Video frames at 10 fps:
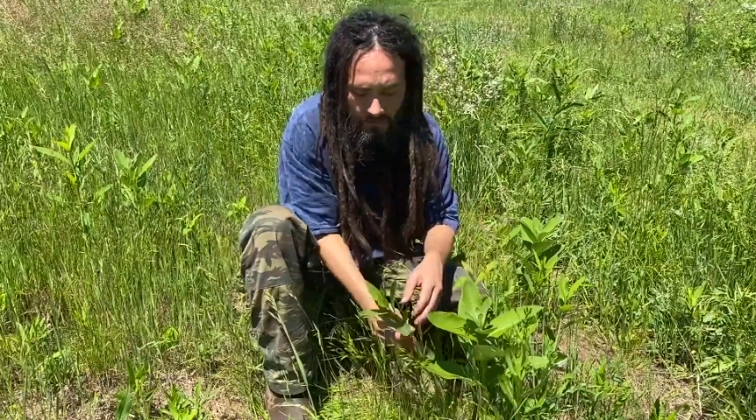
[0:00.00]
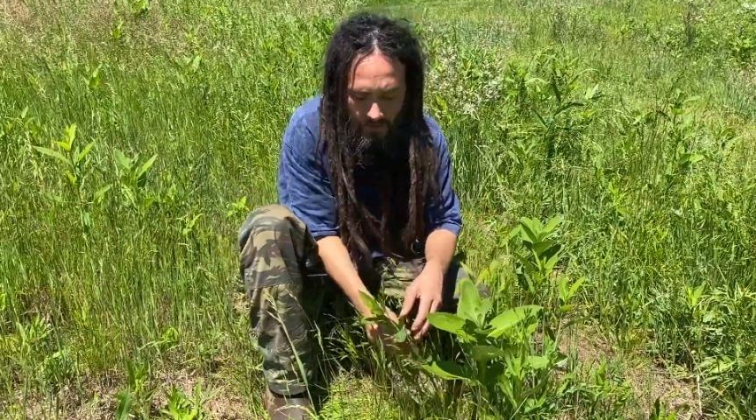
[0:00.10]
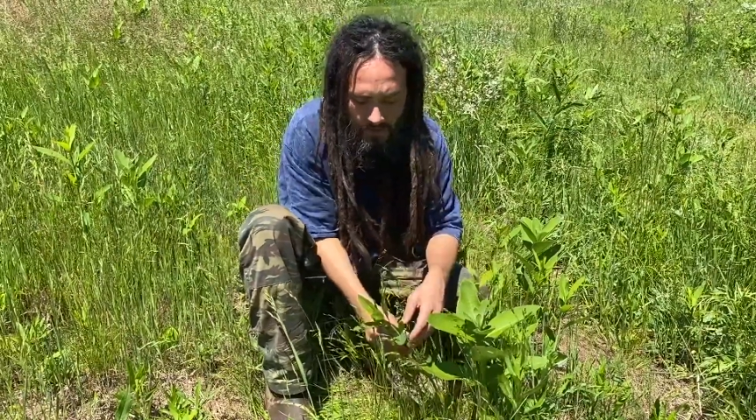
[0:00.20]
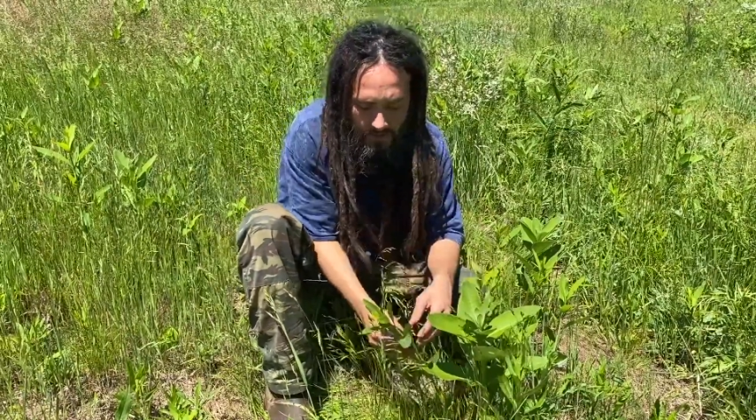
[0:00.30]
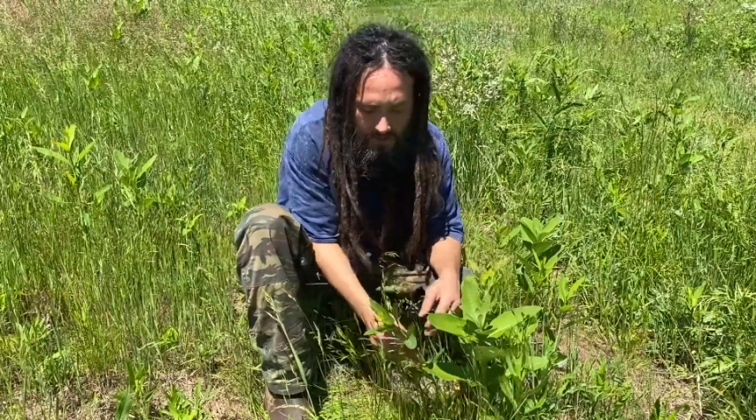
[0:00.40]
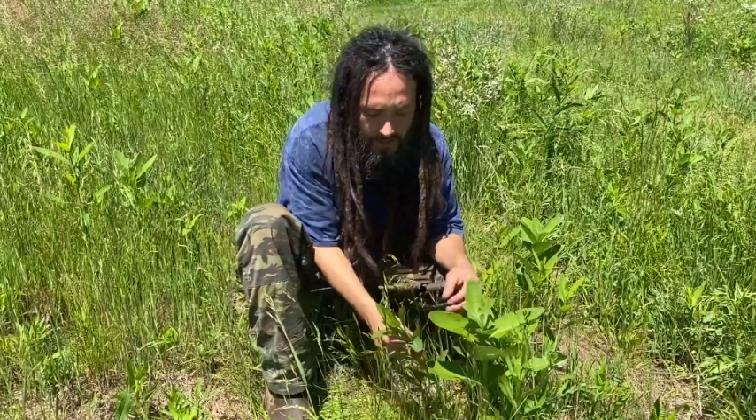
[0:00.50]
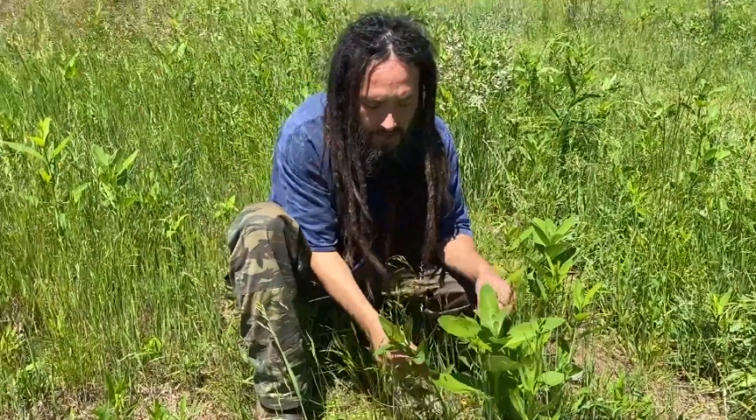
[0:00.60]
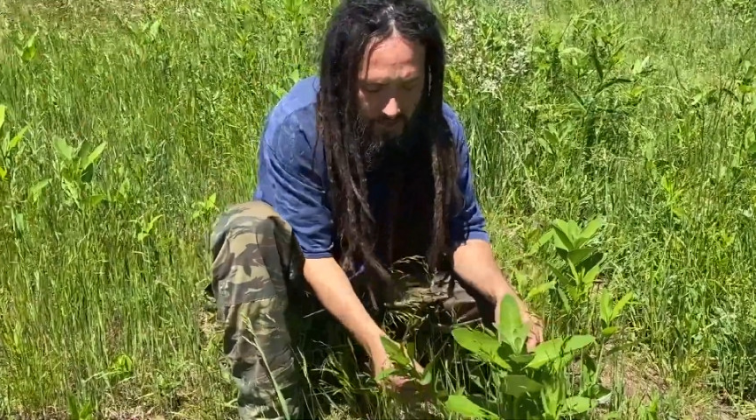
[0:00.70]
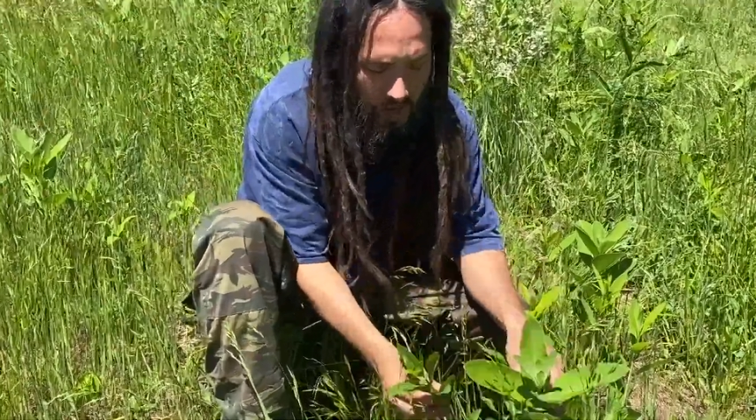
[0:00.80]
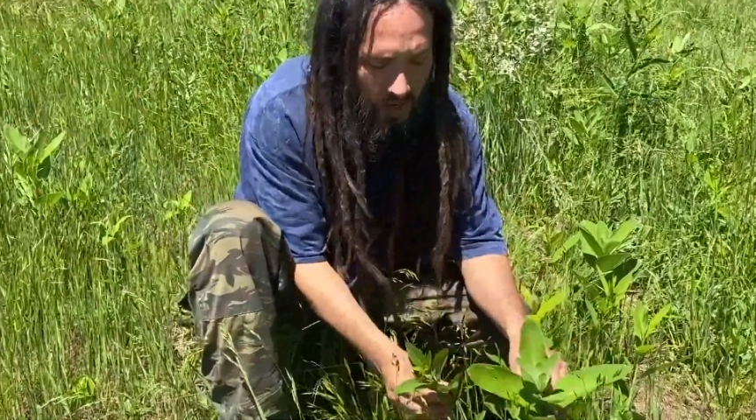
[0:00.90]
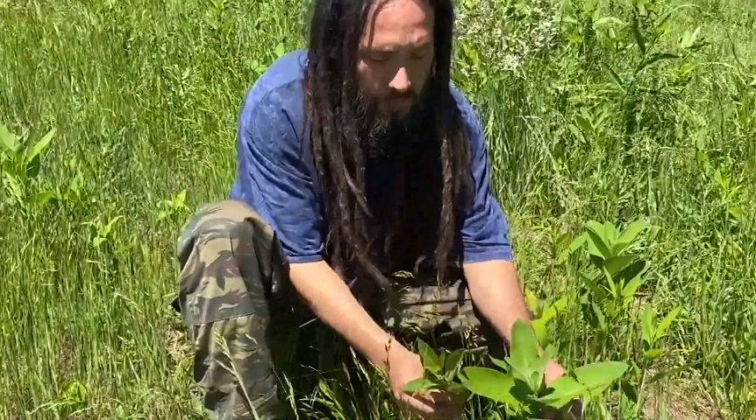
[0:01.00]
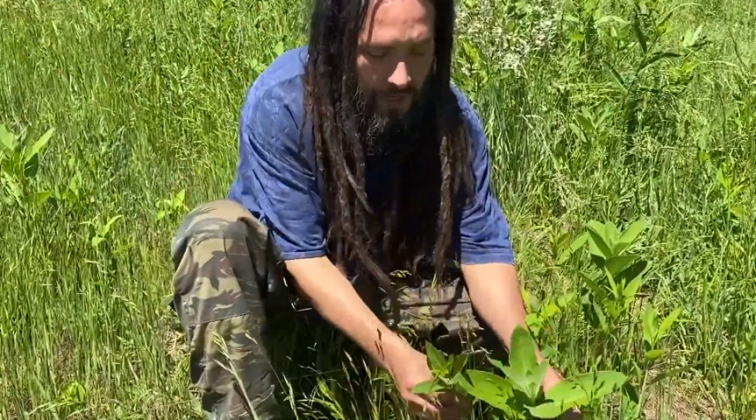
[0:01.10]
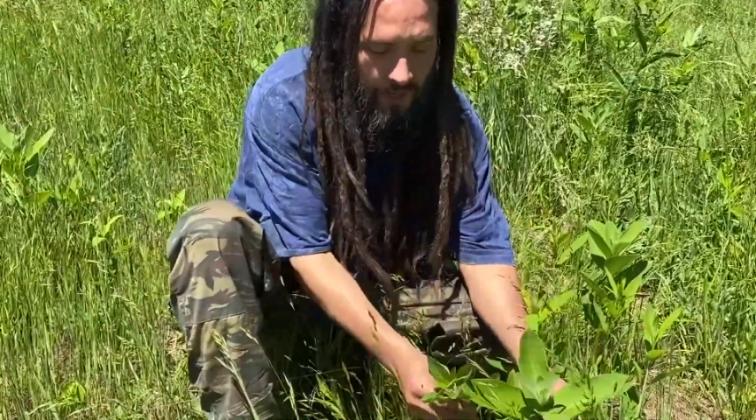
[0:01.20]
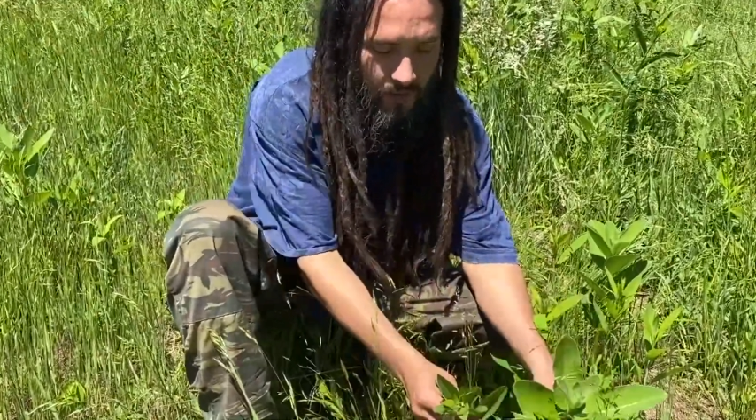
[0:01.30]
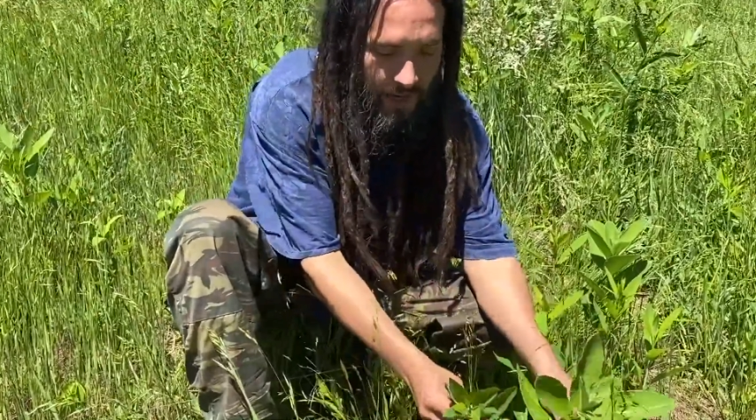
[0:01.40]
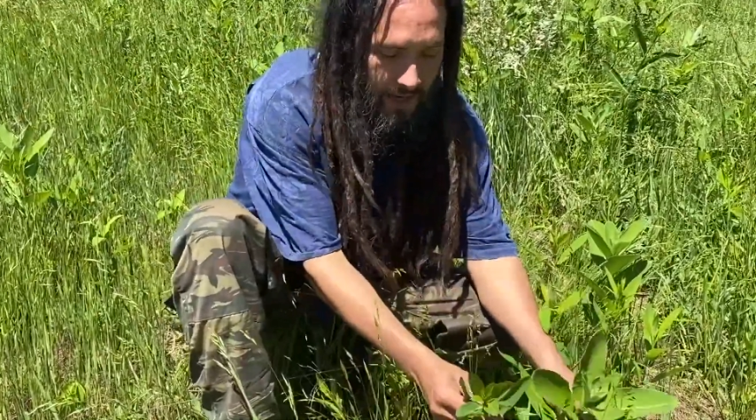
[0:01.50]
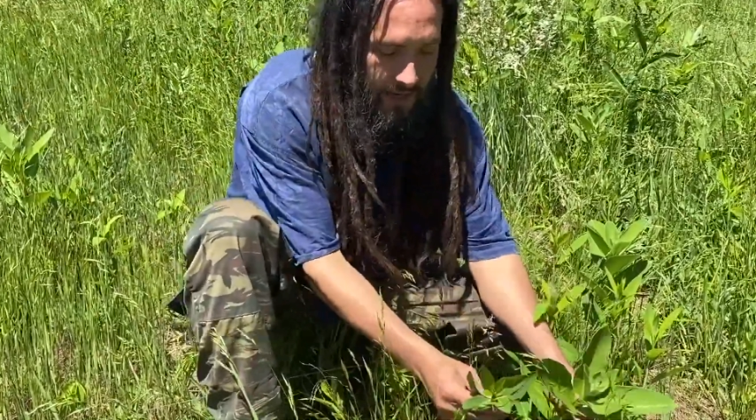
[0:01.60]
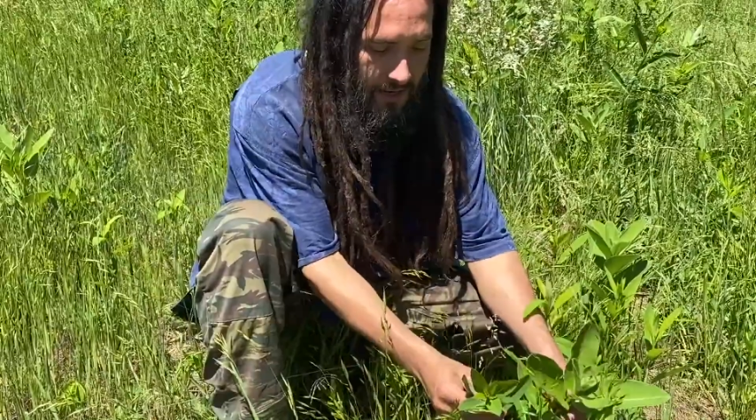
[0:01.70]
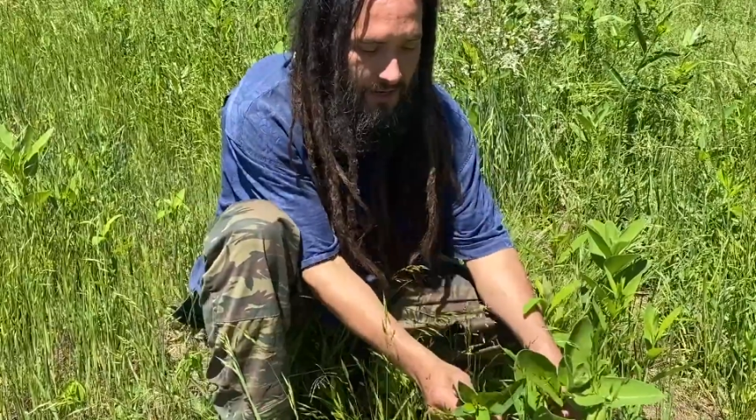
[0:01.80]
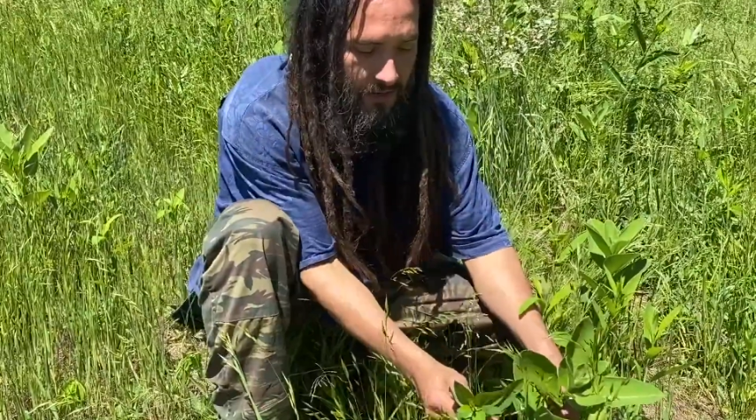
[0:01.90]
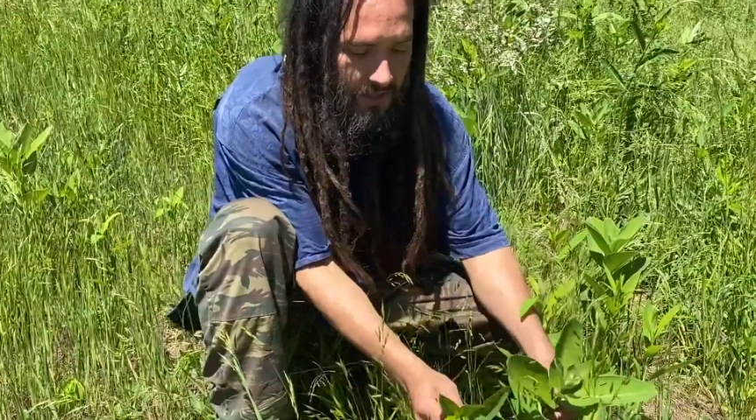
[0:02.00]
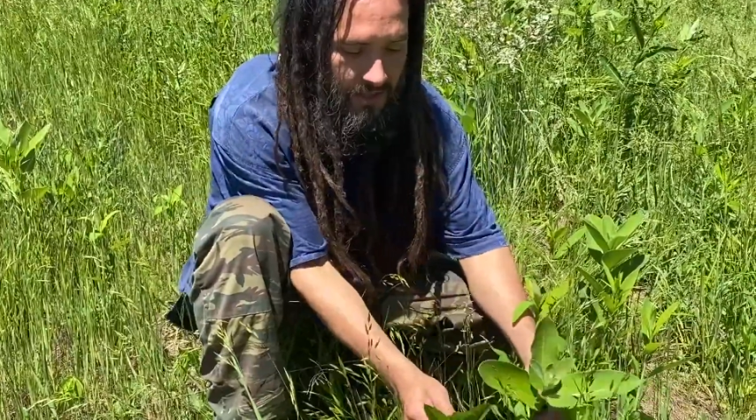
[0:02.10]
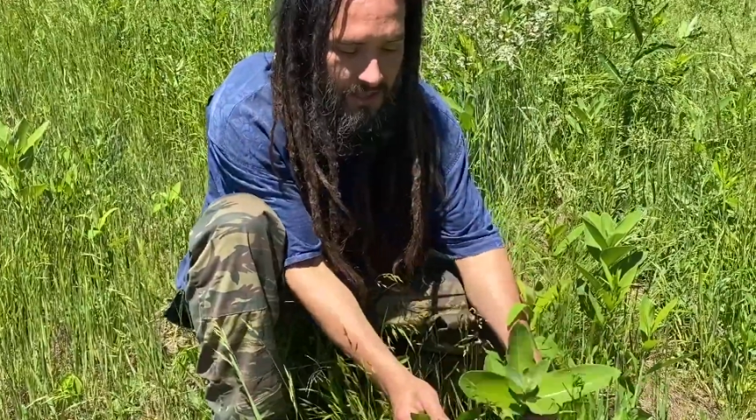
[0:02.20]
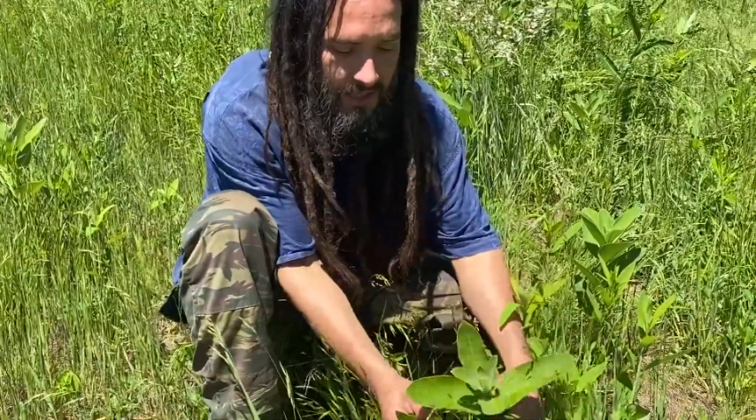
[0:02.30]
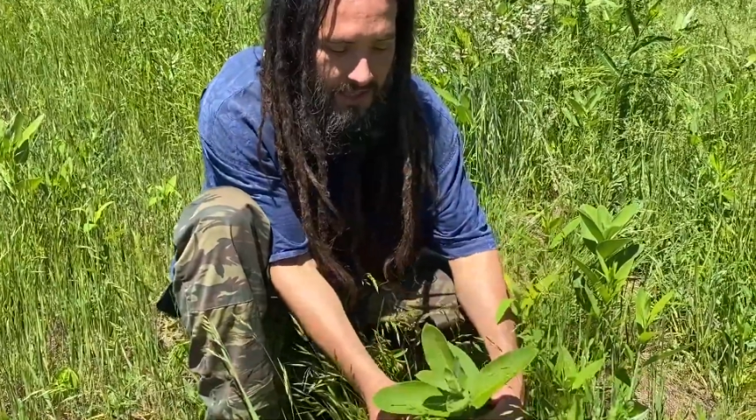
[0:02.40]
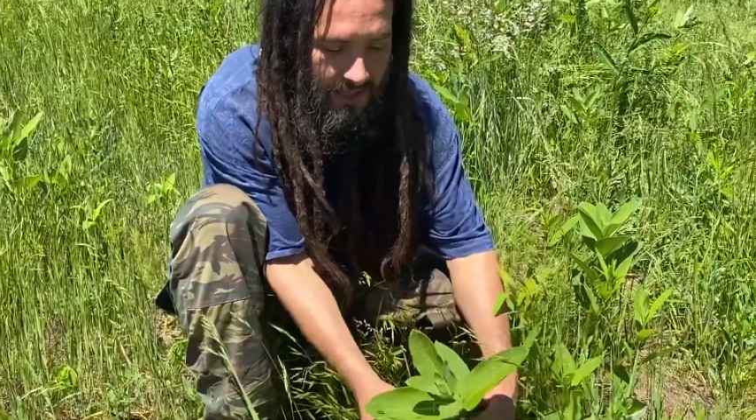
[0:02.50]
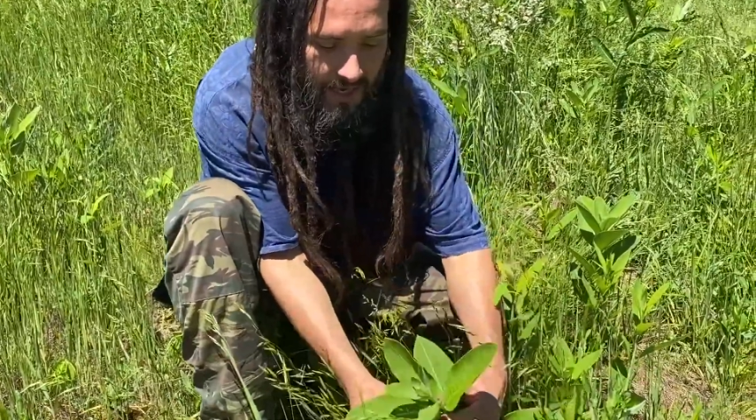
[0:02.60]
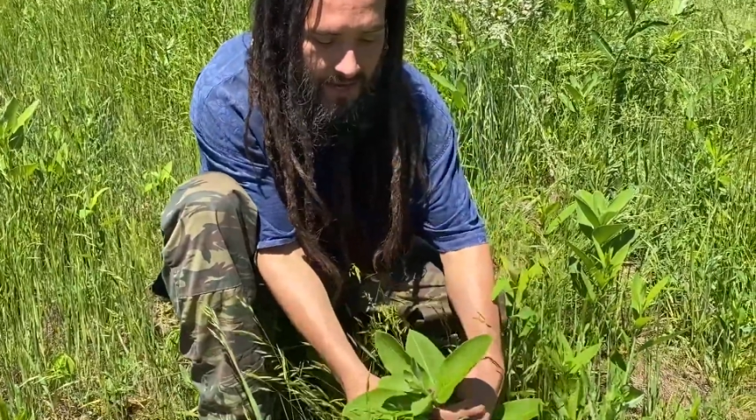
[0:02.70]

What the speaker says: So this is the dogbane right here, and you can see that they